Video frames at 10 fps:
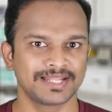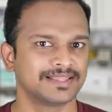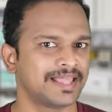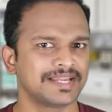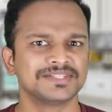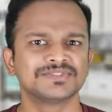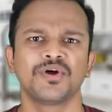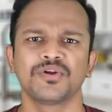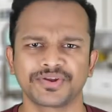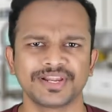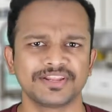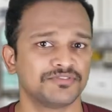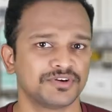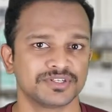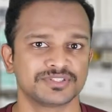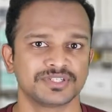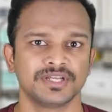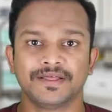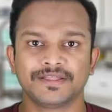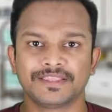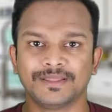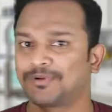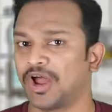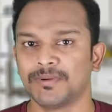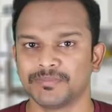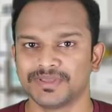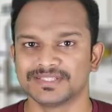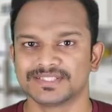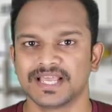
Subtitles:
then it's not really worst. The problem is